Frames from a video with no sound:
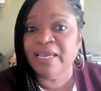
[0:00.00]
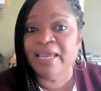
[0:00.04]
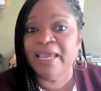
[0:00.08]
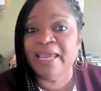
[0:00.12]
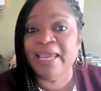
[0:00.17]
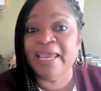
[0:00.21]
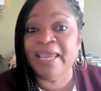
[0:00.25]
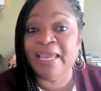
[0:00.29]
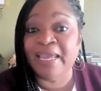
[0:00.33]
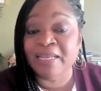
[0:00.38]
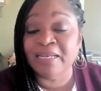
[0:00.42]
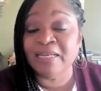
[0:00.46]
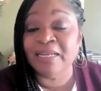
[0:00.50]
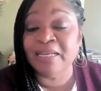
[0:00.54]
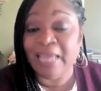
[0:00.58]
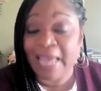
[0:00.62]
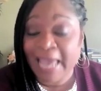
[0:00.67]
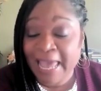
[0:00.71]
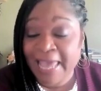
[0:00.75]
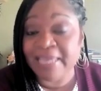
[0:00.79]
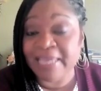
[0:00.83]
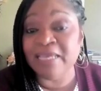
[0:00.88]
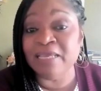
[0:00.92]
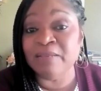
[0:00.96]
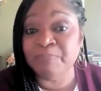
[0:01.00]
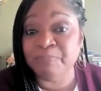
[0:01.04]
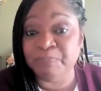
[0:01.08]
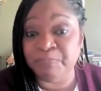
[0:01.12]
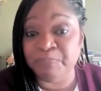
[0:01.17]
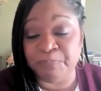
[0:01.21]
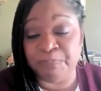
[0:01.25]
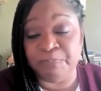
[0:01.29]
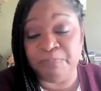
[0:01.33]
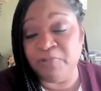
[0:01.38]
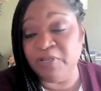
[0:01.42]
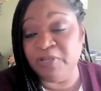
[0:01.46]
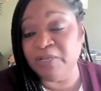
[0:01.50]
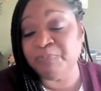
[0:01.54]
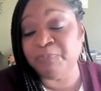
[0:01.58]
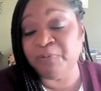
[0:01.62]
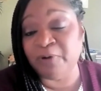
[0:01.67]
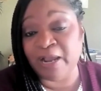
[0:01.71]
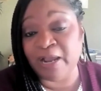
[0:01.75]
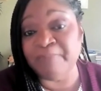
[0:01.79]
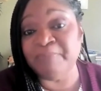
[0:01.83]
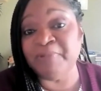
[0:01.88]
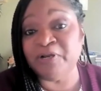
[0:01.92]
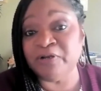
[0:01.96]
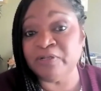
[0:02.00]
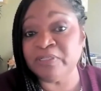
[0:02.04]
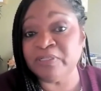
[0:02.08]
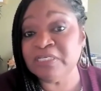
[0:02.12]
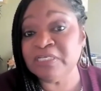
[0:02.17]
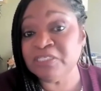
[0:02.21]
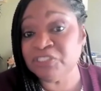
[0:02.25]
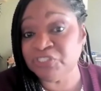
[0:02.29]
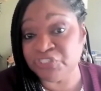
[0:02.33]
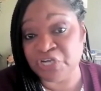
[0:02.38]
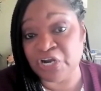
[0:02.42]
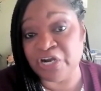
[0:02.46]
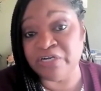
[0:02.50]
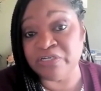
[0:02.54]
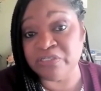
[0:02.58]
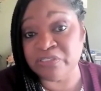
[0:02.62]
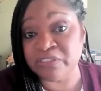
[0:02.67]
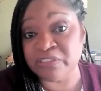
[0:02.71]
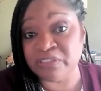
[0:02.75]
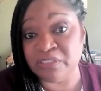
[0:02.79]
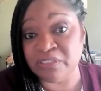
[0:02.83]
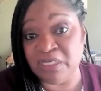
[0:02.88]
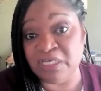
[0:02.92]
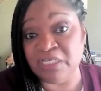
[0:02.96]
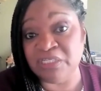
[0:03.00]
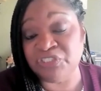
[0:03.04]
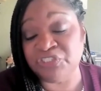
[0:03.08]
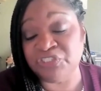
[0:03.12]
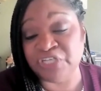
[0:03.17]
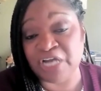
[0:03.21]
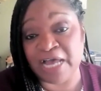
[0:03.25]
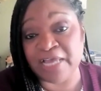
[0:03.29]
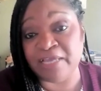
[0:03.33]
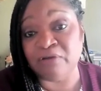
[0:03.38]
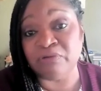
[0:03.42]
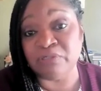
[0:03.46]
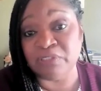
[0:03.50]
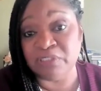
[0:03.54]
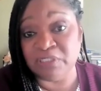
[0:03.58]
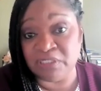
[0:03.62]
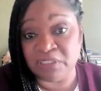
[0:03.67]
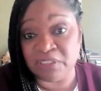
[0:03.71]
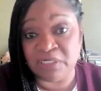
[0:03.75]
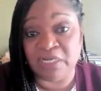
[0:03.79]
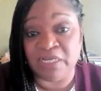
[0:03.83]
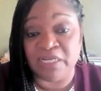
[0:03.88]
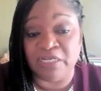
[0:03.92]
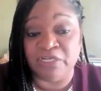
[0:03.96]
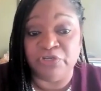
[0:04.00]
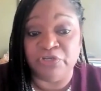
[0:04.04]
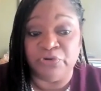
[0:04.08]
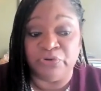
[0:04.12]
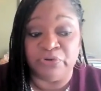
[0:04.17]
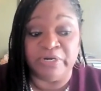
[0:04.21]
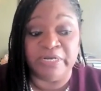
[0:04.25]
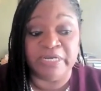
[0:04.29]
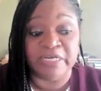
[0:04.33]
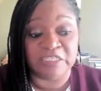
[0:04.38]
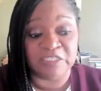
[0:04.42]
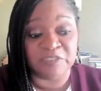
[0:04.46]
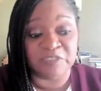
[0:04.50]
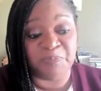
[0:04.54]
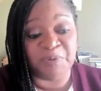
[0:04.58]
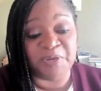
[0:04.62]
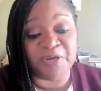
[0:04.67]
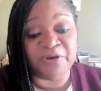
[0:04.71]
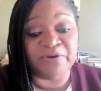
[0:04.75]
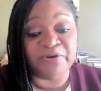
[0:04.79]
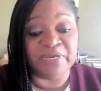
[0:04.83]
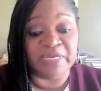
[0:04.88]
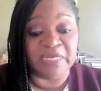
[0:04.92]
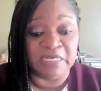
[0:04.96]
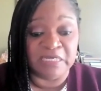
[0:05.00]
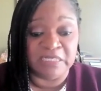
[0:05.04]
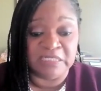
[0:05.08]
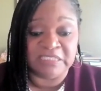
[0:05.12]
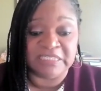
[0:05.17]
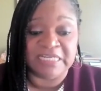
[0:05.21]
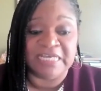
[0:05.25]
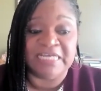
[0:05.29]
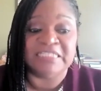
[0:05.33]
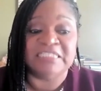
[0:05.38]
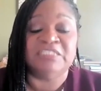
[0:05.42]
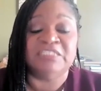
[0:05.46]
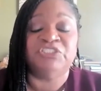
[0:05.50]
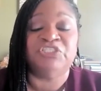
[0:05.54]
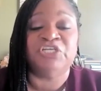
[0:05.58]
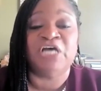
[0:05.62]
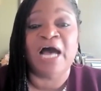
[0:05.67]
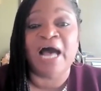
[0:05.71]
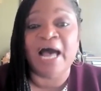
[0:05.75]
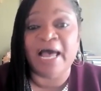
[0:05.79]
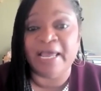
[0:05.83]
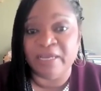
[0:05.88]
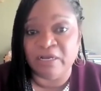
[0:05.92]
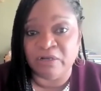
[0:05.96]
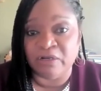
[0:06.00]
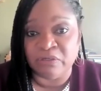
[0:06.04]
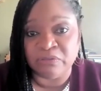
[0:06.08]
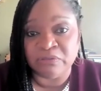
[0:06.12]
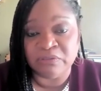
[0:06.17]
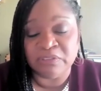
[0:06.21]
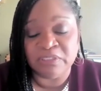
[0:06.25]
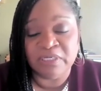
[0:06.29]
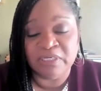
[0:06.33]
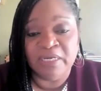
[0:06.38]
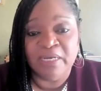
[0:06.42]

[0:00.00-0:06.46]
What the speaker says: And it it primarily starts in childhood and your experience as a child.